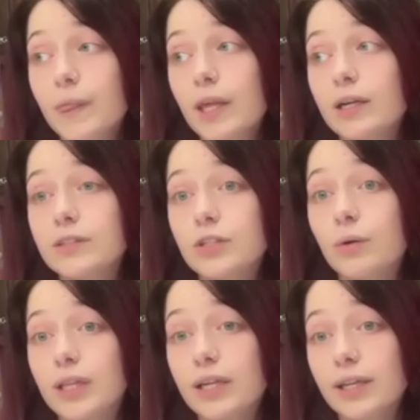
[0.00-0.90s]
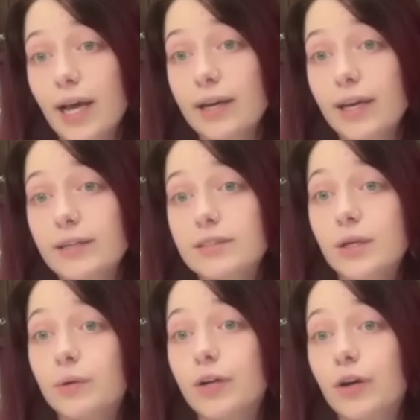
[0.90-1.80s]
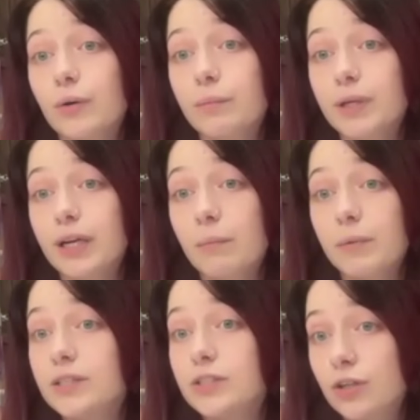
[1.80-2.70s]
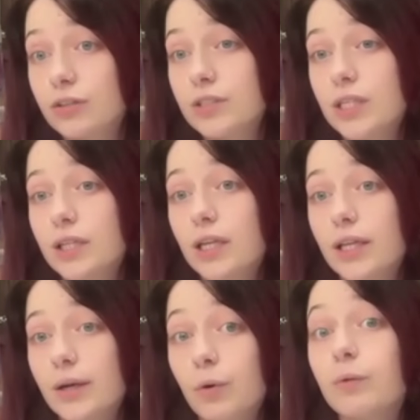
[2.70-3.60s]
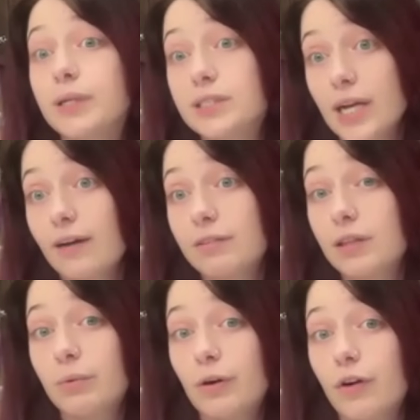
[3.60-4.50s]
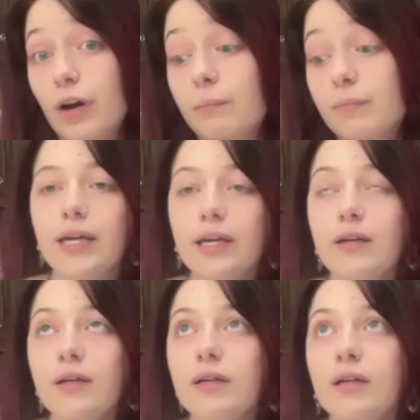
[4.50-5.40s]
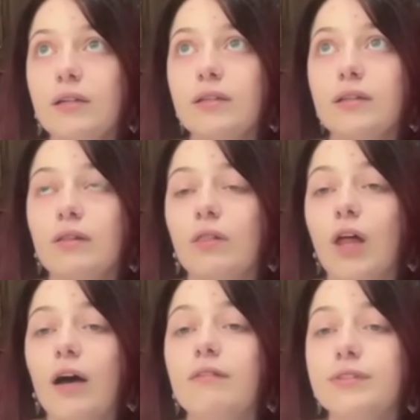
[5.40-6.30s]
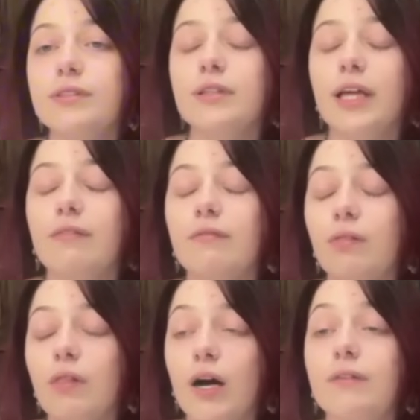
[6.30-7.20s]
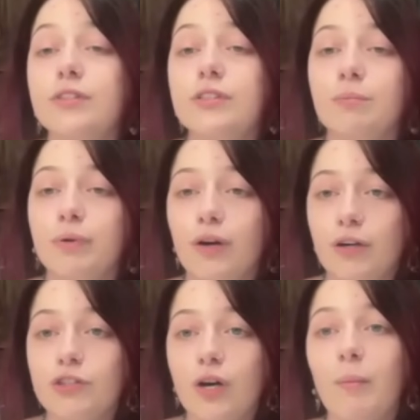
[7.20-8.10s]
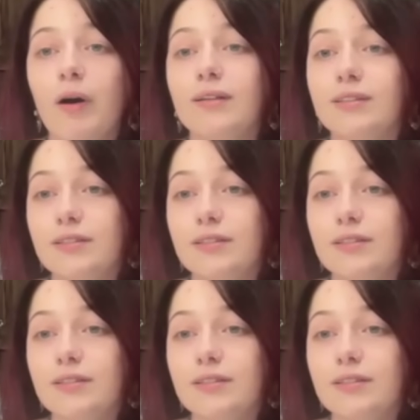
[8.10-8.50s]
And so, and then in that case, they would go and become interns, and then they would be staff in the program. They loved to put our trauma on